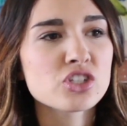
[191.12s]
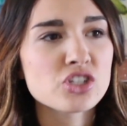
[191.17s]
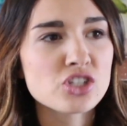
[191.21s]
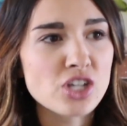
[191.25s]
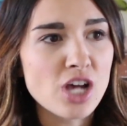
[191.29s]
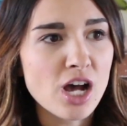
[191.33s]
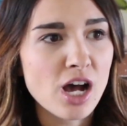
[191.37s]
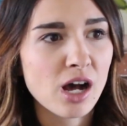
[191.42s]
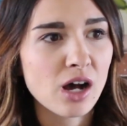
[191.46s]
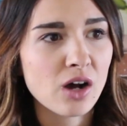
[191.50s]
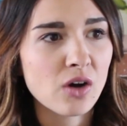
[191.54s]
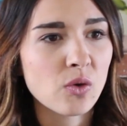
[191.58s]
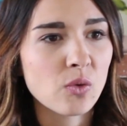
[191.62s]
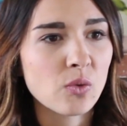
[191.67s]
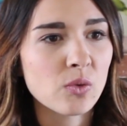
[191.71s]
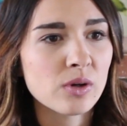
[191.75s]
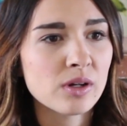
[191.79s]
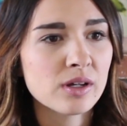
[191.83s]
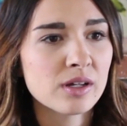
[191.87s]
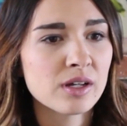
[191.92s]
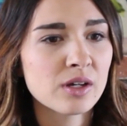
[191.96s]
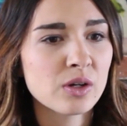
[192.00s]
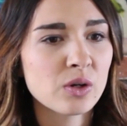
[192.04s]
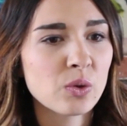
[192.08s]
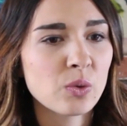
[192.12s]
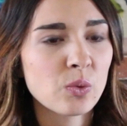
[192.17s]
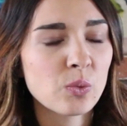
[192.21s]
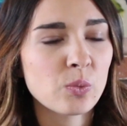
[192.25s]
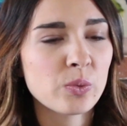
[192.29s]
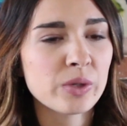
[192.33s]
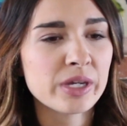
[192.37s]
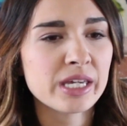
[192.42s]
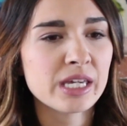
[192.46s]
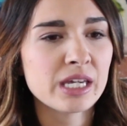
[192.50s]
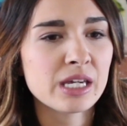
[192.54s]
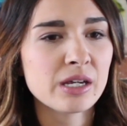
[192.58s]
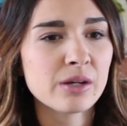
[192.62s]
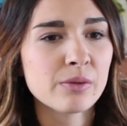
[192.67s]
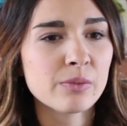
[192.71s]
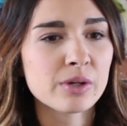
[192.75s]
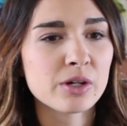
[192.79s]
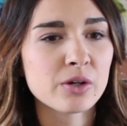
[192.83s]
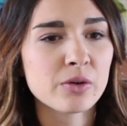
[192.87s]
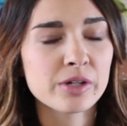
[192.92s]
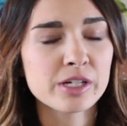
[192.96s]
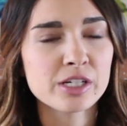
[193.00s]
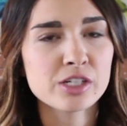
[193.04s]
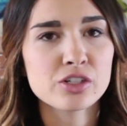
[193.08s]
So we were
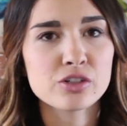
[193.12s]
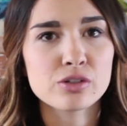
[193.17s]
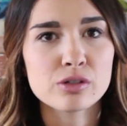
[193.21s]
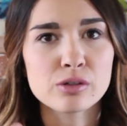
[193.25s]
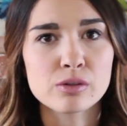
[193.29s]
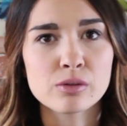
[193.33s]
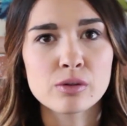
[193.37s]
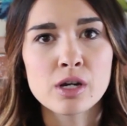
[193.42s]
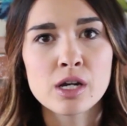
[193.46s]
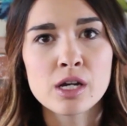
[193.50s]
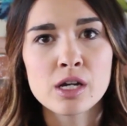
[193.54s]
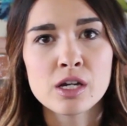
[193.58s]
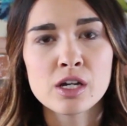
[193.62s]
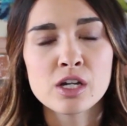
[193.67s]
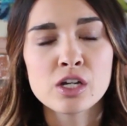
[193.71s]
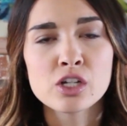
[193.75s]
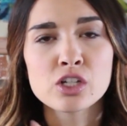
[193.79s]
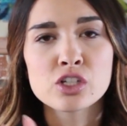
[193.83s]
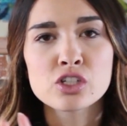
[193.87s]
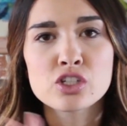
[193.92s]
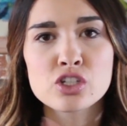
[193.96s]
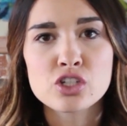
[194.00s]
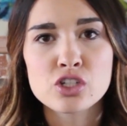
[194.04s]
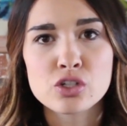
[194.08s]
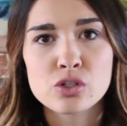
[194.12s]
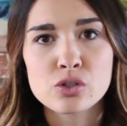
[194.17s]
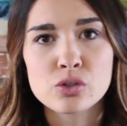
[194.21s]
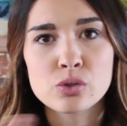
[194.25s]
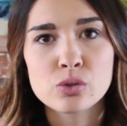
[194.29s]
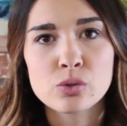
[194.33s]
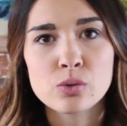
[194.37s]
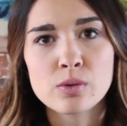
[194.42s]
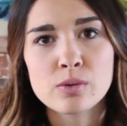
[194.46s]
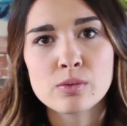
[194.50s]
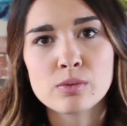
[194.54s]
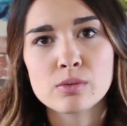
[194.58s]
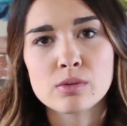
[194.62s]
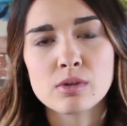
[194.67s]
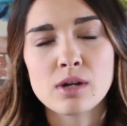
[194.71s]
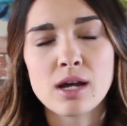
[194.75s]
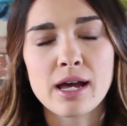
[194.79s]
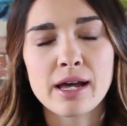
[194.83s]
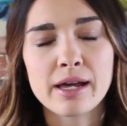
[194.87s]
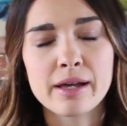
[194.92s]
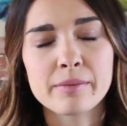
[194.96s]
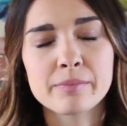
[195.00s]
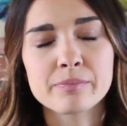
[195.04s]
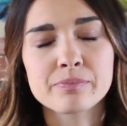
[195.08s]
going to do 2
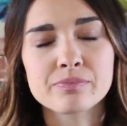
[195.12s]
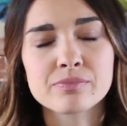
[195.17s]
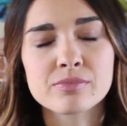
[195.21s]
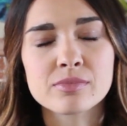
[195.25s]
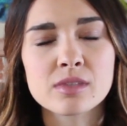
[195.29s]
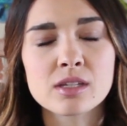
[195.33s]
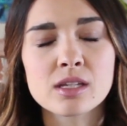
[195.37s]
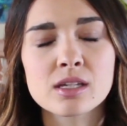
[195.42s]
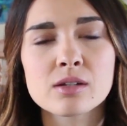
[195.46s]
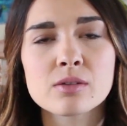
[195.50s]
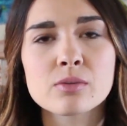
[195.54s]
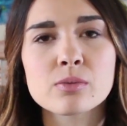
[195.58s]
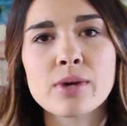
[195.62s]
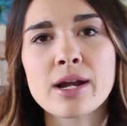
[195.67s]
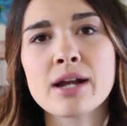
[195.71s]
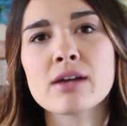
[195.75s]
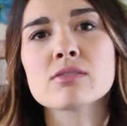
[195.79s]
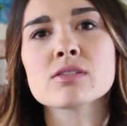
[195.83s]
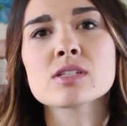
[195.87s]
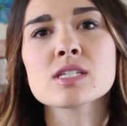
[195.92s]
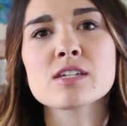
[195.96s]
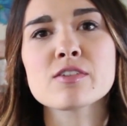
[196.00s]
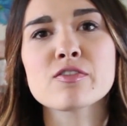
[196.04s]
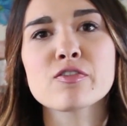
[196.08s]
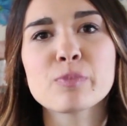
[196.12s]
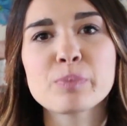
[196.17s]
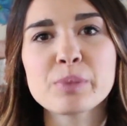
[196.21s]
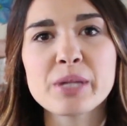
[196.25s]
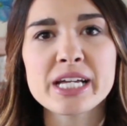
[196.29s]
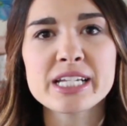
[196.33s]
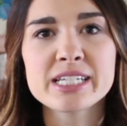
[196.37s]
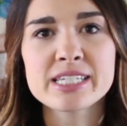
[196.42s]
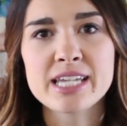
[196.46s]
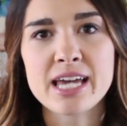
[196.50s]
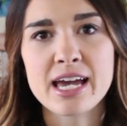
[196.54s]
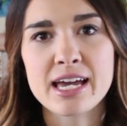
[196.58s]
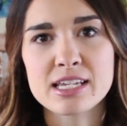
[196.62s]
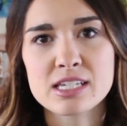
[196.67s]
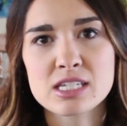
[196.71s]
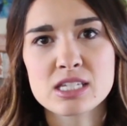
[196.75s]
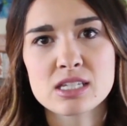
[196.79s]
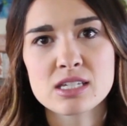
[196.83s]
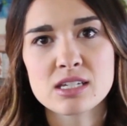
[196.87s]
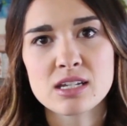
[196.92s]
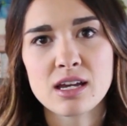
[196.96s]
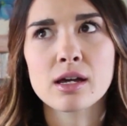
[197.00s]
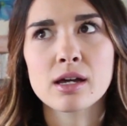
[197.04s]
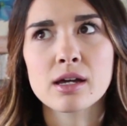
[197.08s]
rounds of blood
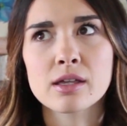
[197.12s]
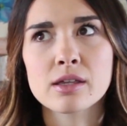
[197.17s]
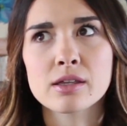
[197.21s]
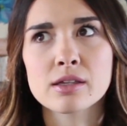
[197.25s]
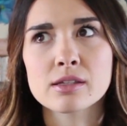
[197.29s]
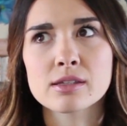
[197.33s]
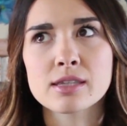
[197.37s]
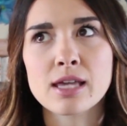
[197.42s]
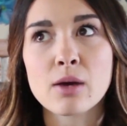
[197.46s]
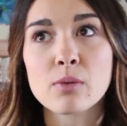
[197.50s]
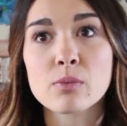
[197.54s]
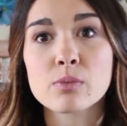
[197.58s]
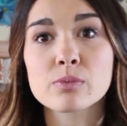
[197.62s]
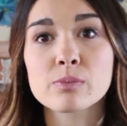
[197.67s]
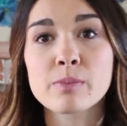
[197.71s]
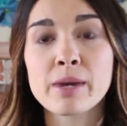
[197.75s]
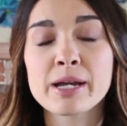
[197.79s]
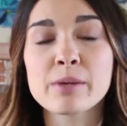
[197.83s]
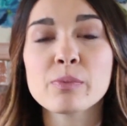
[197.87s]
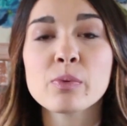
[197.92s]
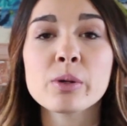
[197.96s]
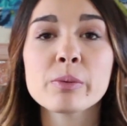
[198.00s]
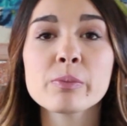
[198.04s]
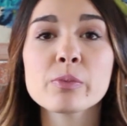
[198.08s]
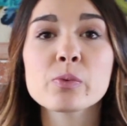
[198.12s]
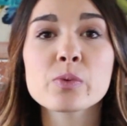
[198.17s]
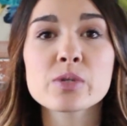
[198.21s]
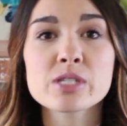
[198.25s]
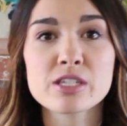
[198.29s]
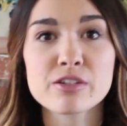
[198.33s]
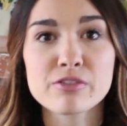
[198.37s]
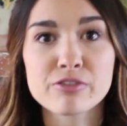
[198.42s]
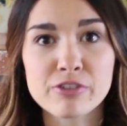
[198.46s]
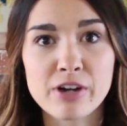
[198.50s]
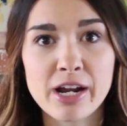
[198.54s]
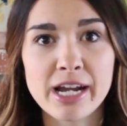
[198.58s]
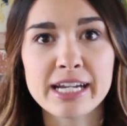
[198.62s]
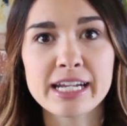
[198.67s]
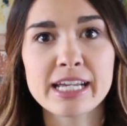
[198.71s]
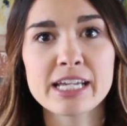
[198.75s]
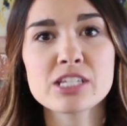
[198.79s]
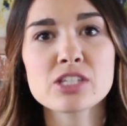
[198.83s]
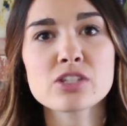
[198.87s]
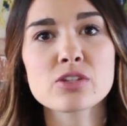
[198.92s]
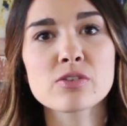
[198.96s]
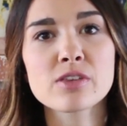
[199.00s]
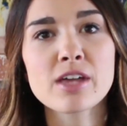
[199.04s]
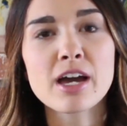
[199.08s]
tests. My appointment was a Friday,
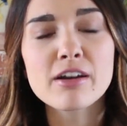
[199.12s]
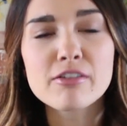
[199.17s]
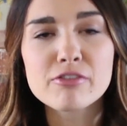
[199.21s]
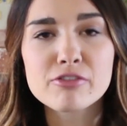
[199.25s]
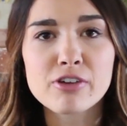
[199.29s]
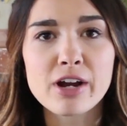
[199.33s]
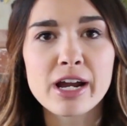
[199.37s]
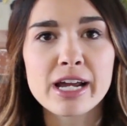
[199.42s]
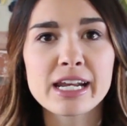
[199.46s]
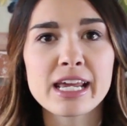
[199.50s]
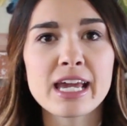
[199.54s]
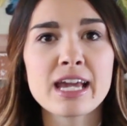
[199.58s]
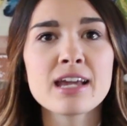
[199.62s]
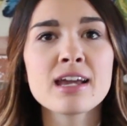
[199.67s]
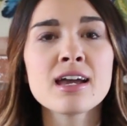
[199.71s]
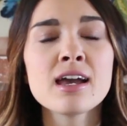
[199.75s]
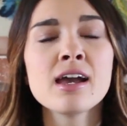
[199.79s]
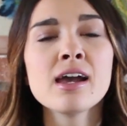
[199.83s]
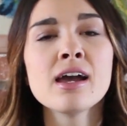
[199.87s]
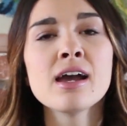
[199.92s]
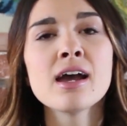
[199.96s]
so that Friday